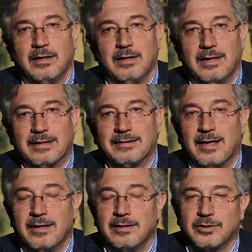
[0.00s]
let
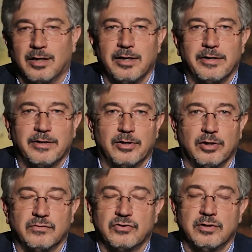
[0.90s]
that entire
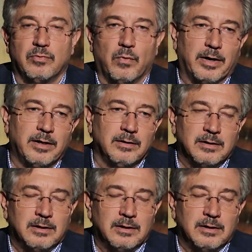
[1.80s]
narrative slip away